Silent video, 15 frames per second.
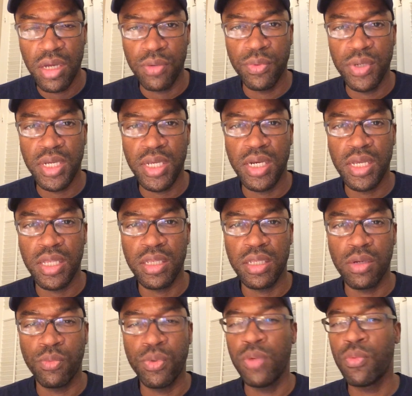when
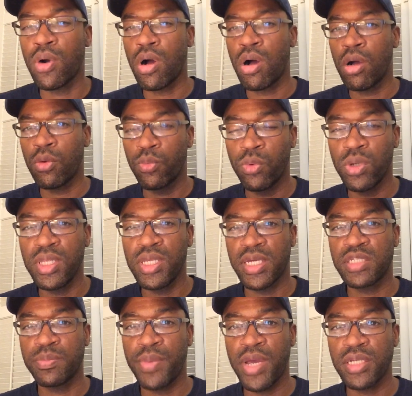we were all really
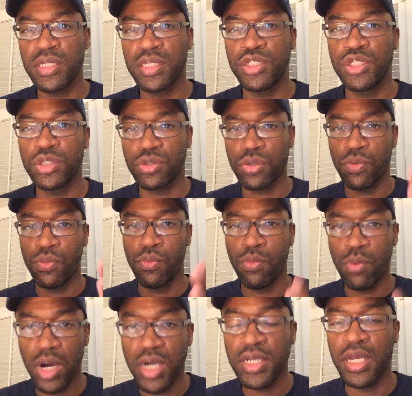expecting just
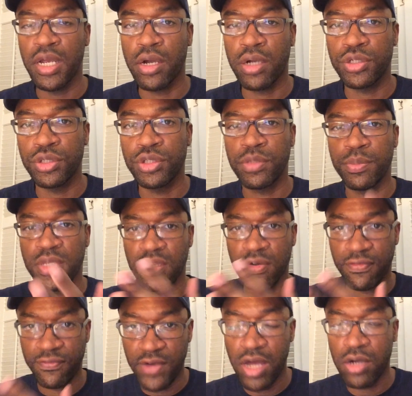one character to be the
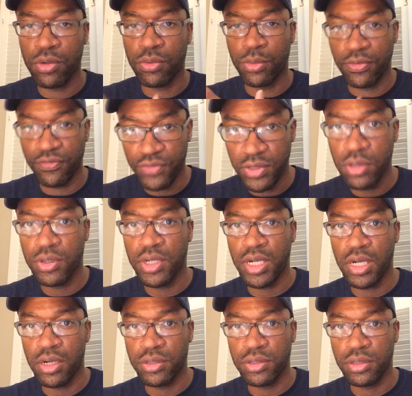final reveal
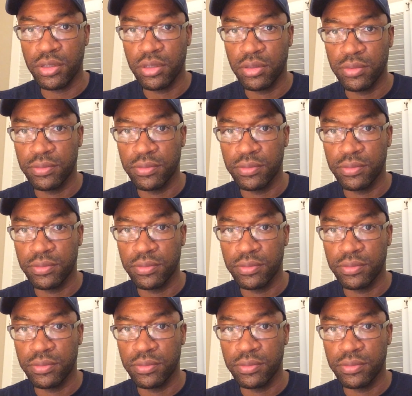character?